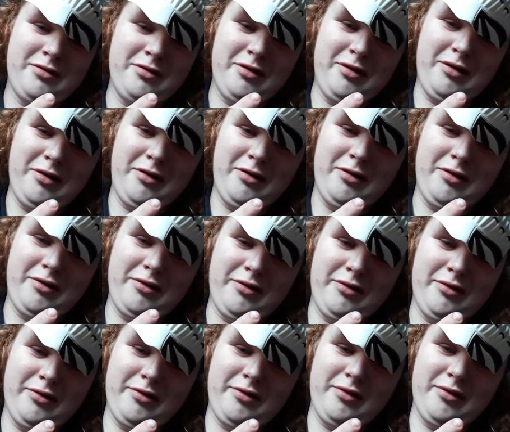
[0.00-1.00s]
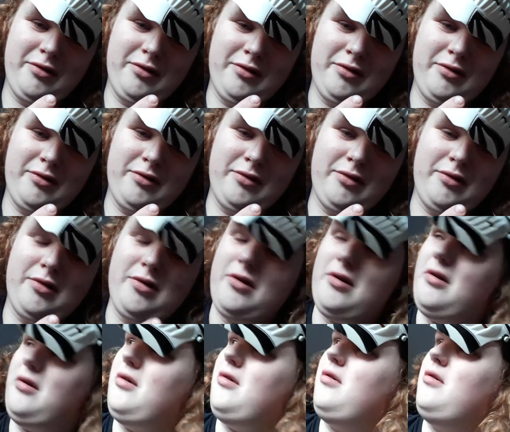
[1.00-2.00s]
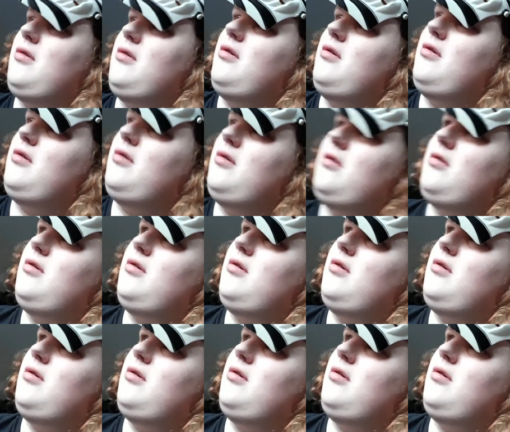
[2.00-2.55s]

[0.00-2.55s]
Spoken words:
Nothing is said.